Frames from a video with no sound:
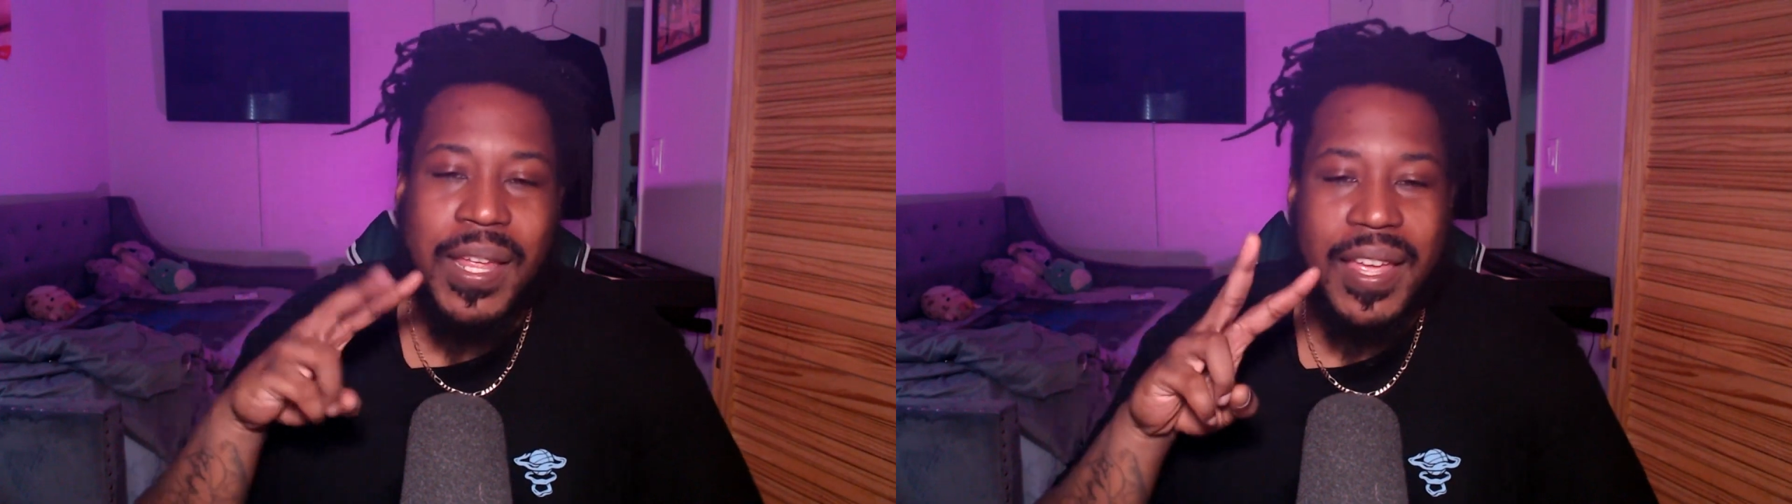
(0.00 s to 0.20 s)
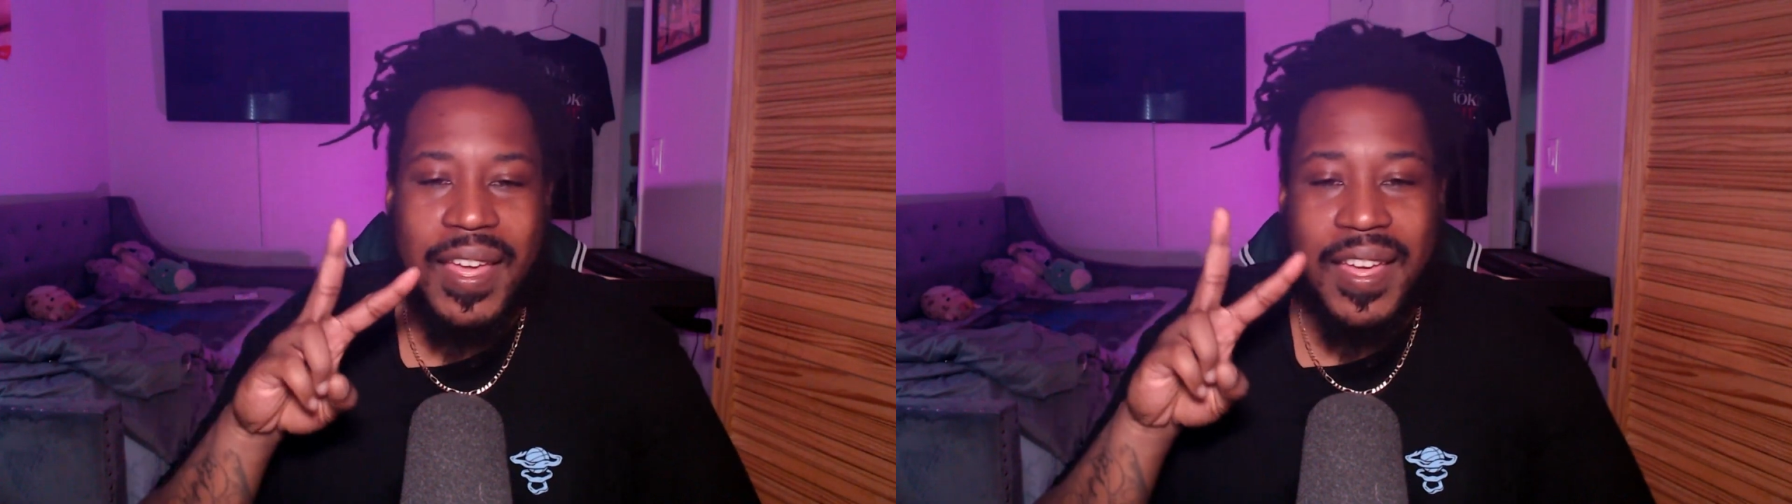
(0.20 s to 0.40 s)

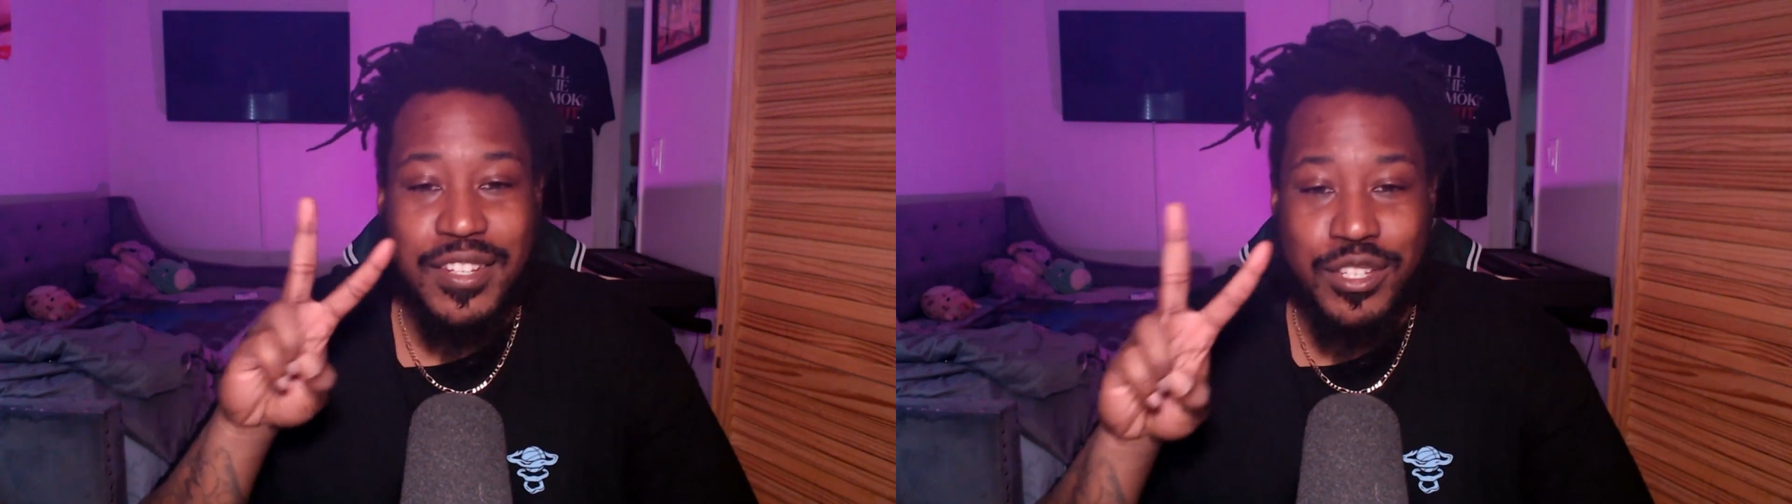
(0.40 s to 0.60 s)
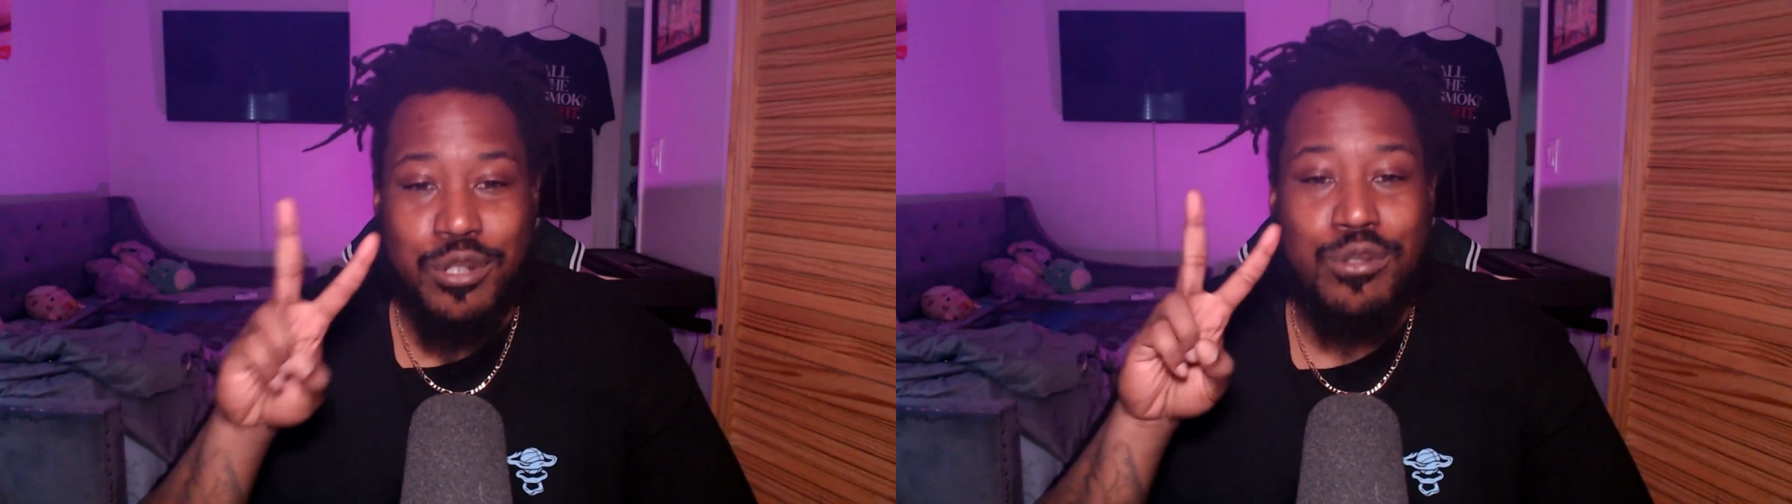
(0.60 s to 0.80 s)

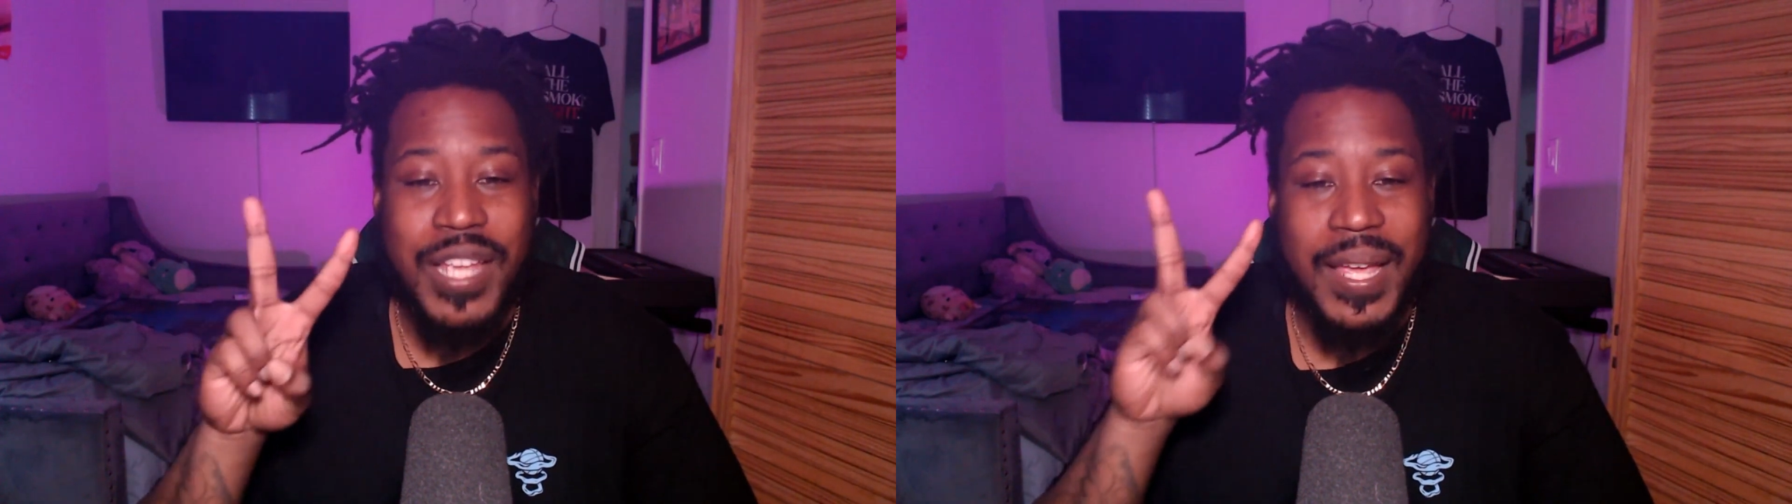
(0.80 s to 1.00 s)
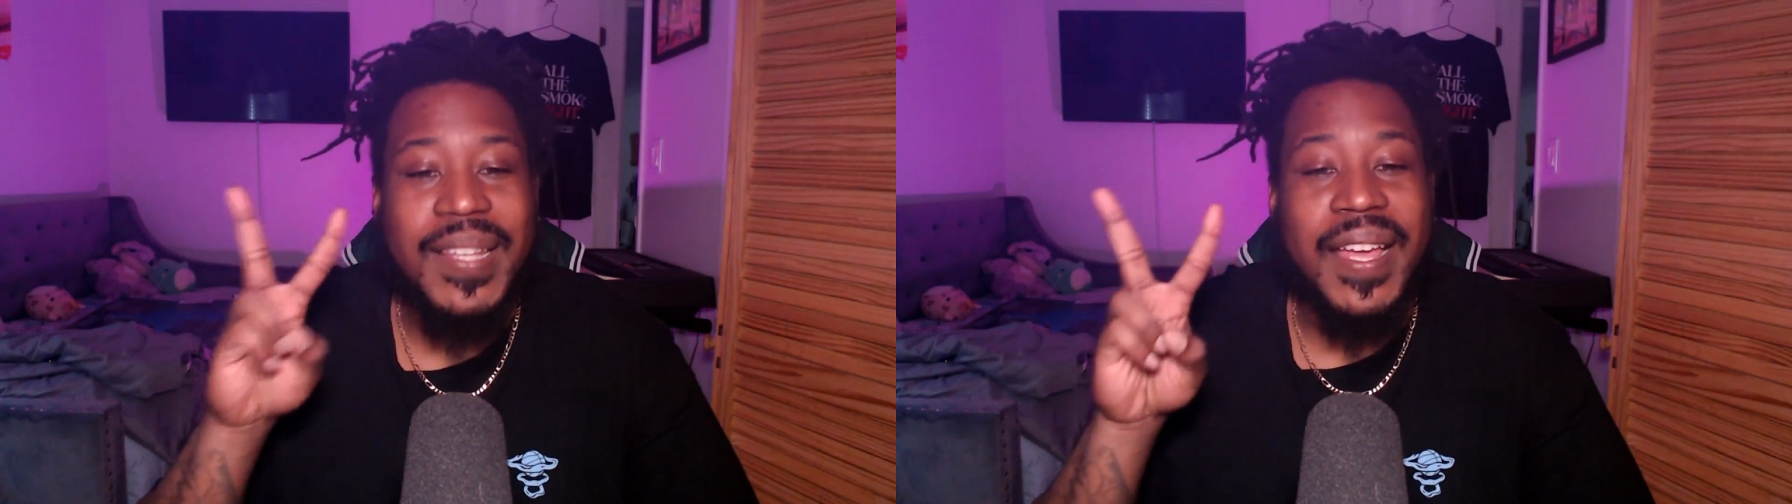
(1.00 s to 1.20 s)
had 2
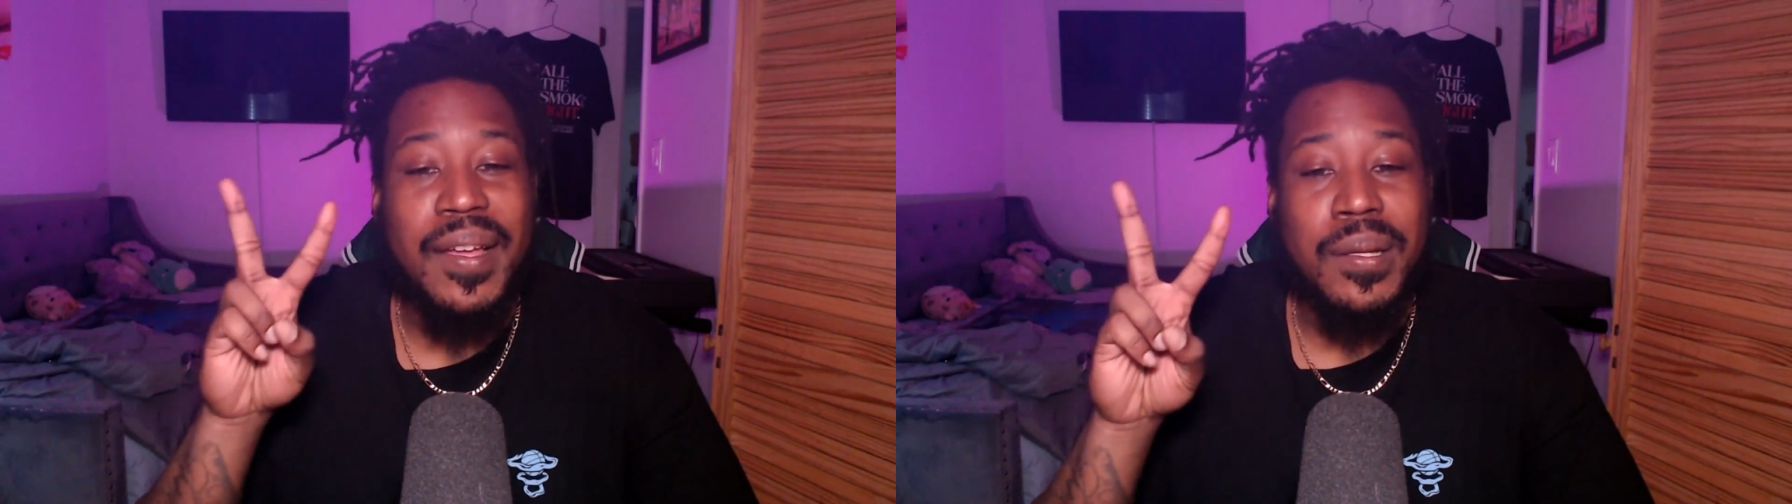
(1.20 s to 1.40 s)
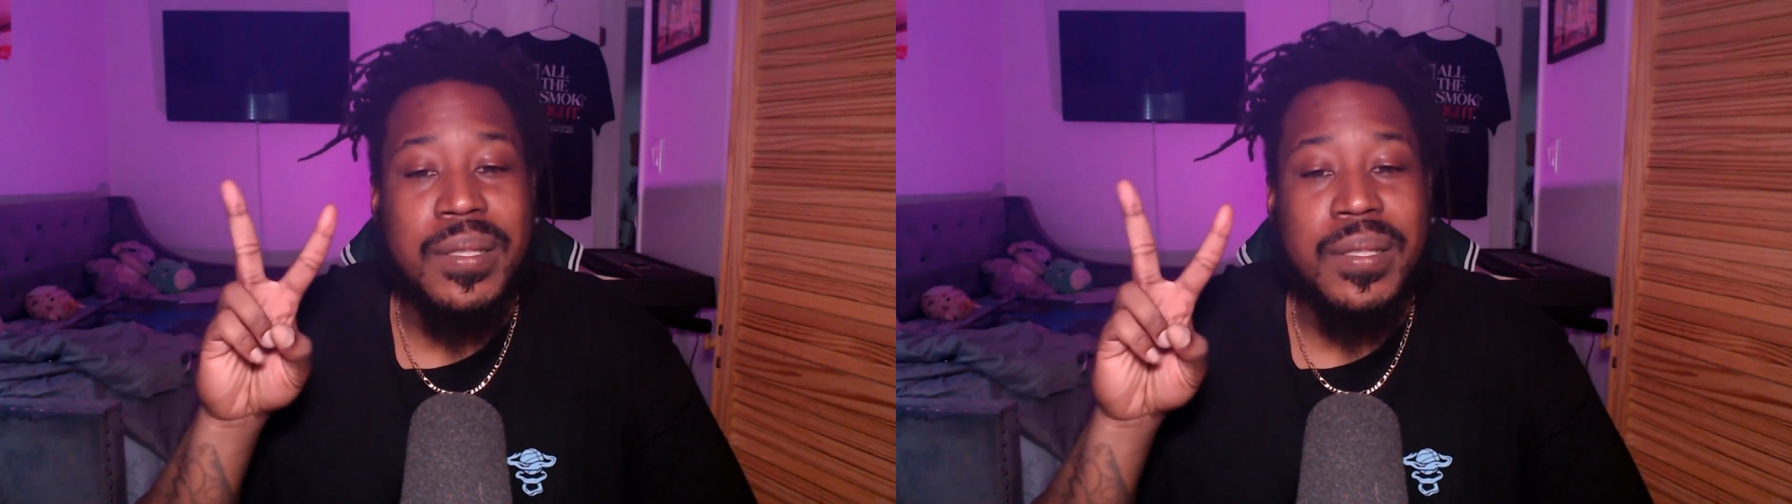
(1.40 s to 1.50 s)
takedowns.